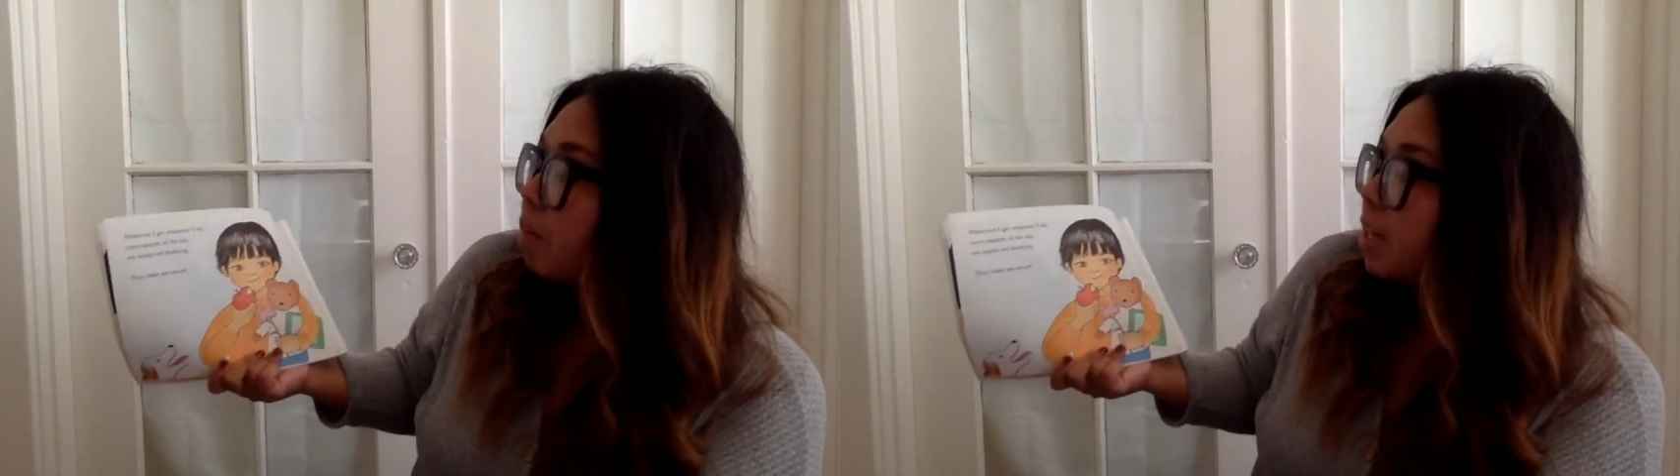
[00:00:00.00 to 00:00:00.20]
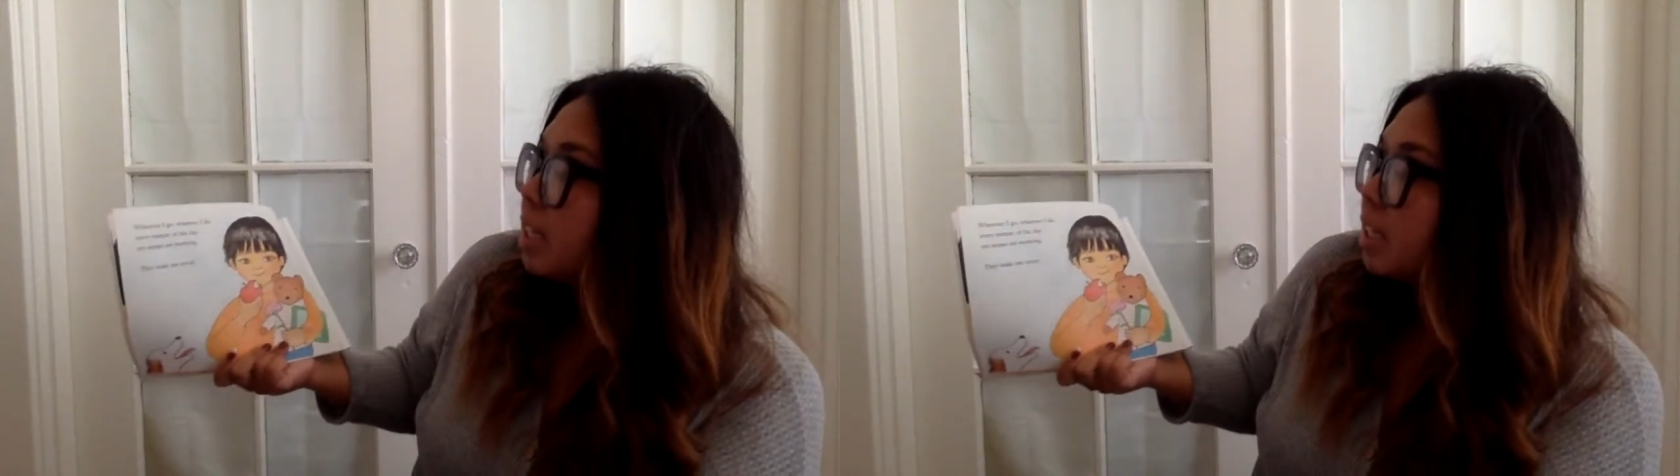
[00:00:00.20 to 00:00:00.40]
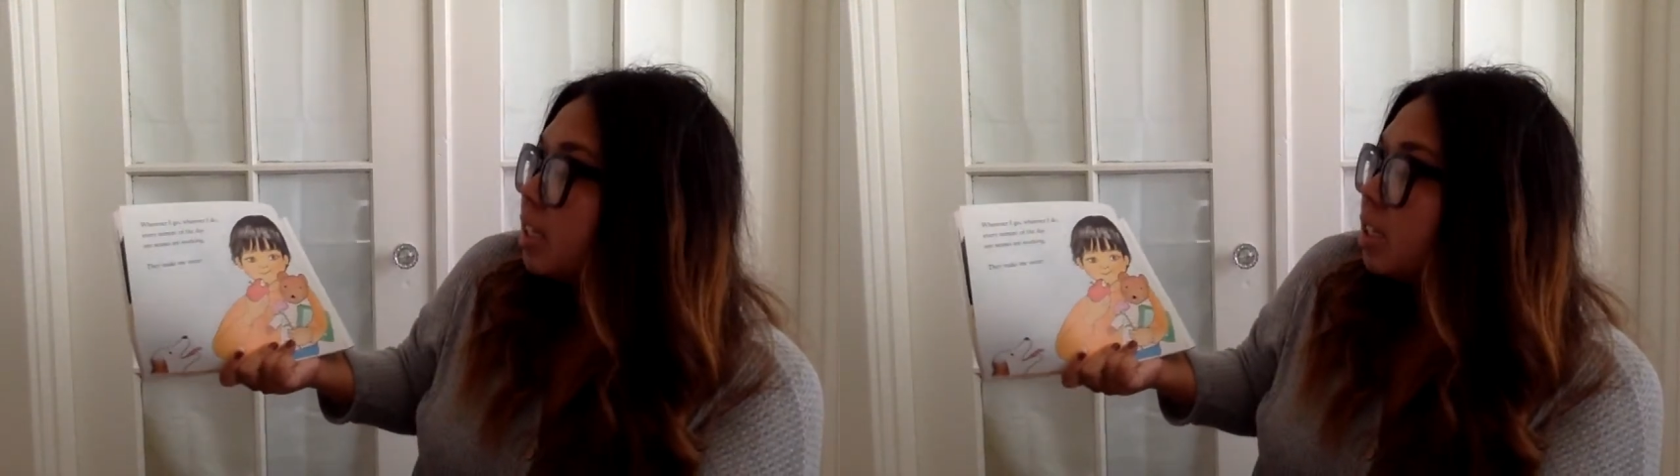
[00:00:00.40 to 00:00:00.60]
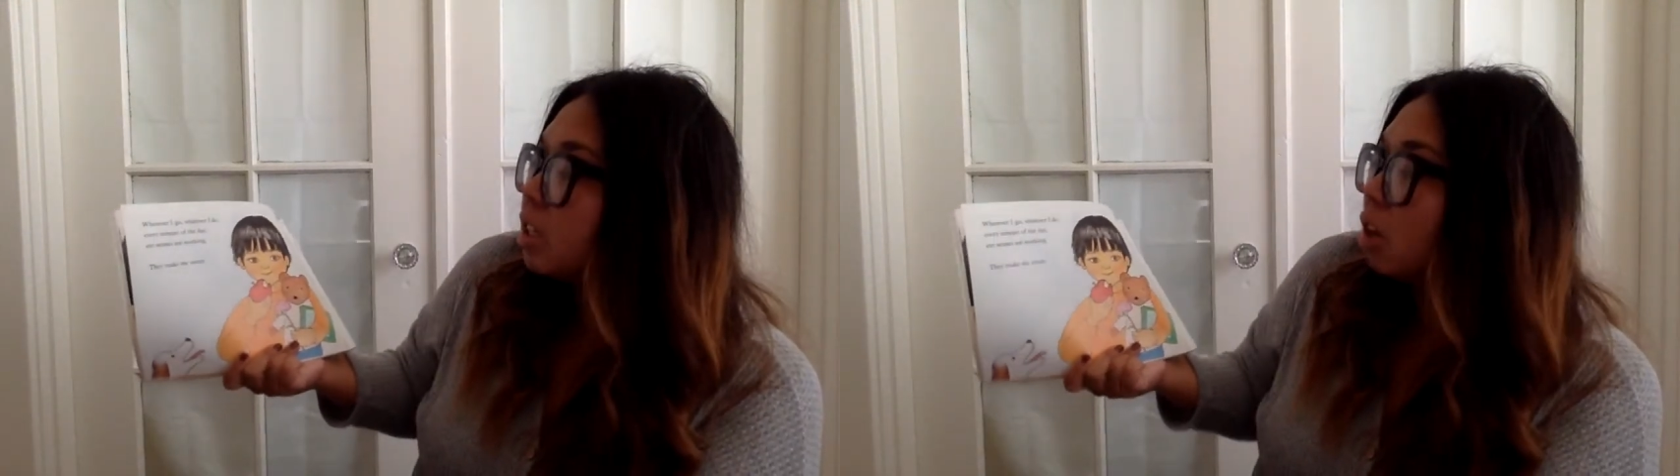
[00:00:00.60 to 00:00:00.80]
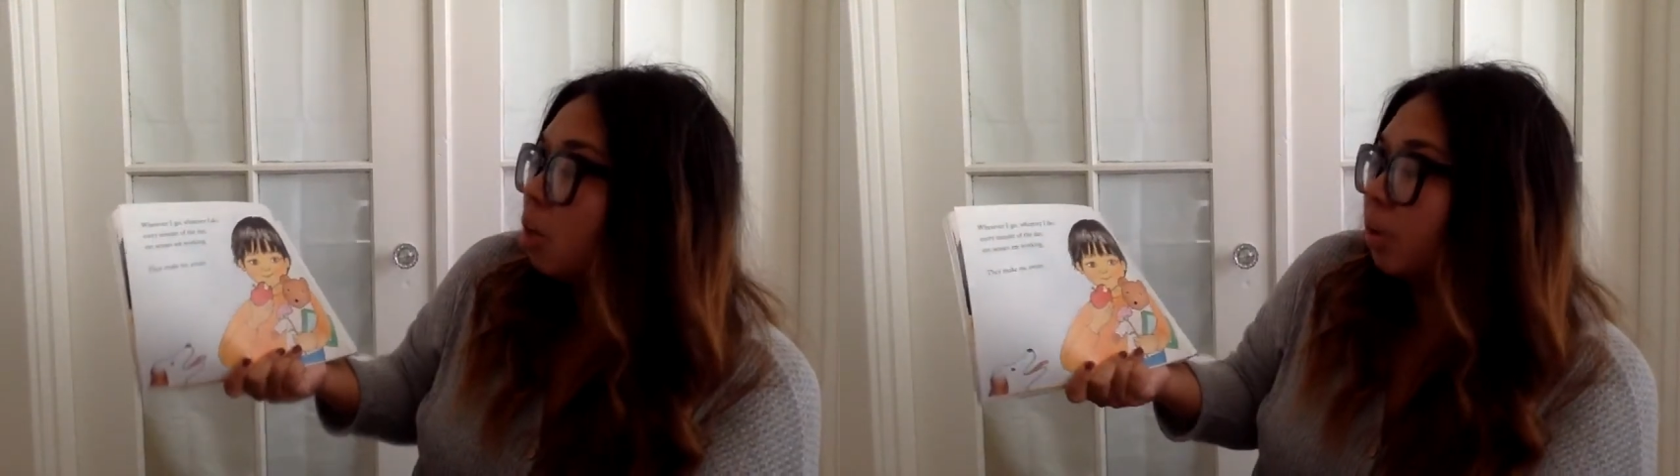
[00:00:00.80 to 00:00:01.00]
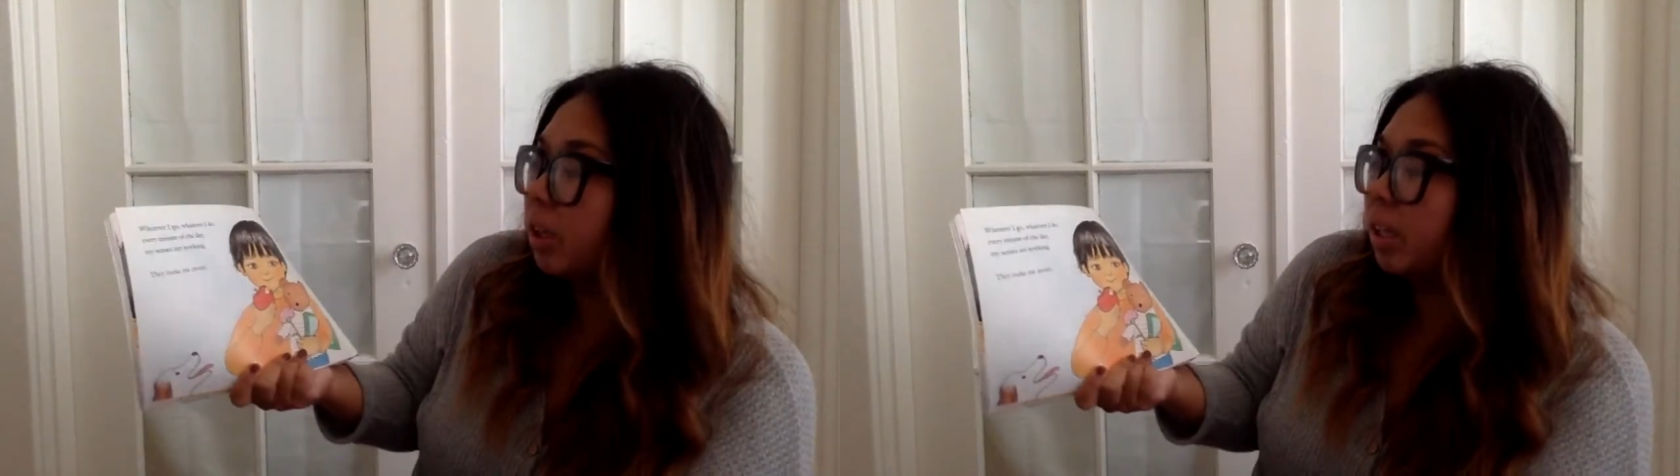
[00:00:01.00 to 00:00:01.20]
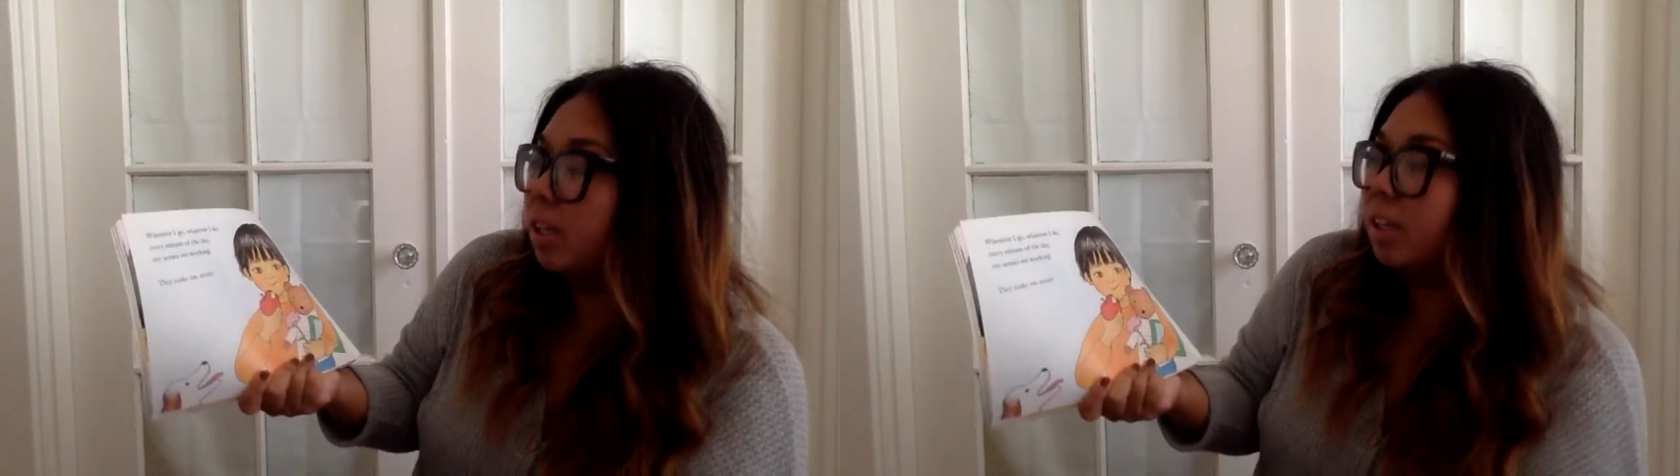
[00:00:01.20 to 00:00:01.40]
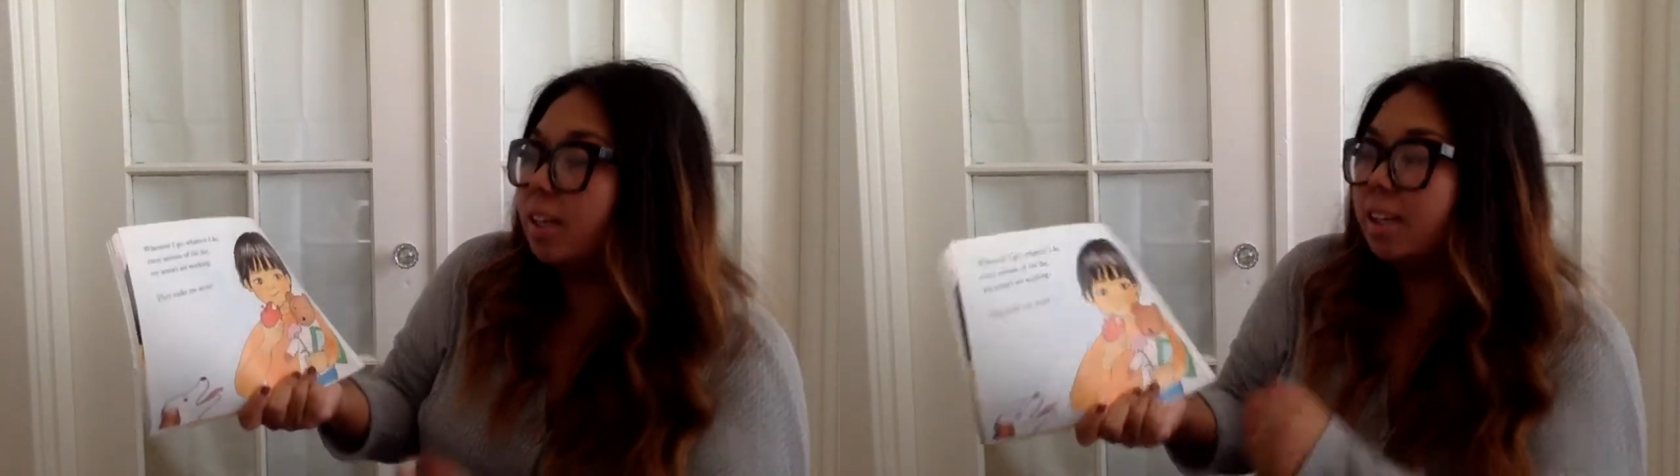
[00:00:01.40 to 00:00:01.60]
my senses are
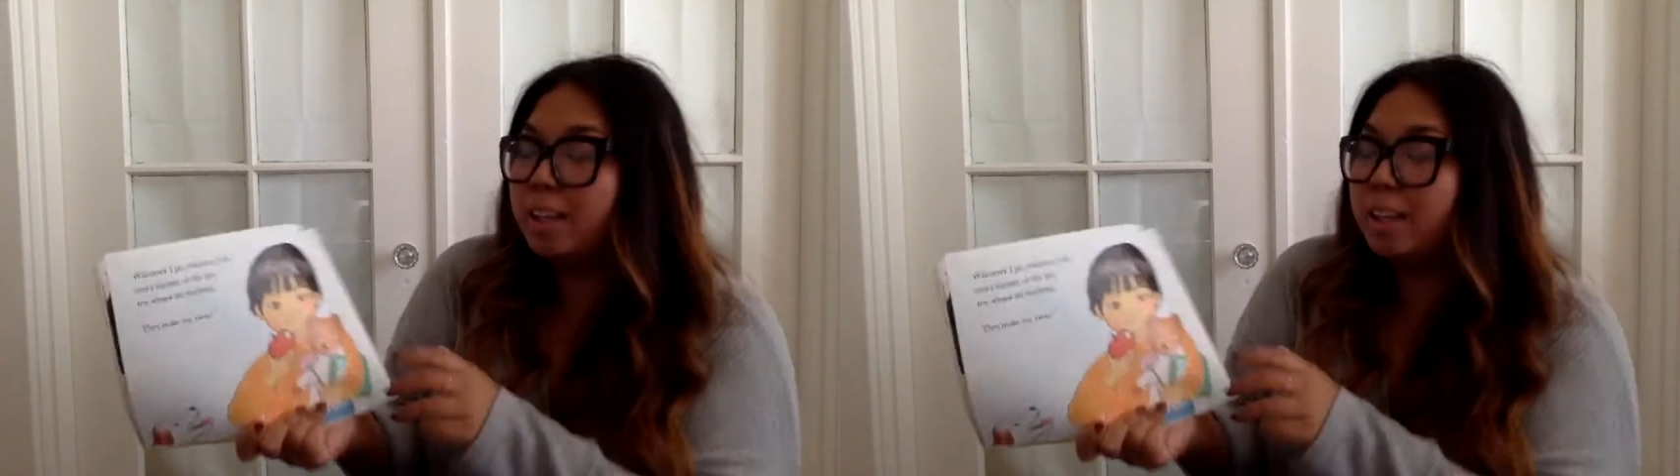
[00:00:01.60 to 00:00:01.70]
working.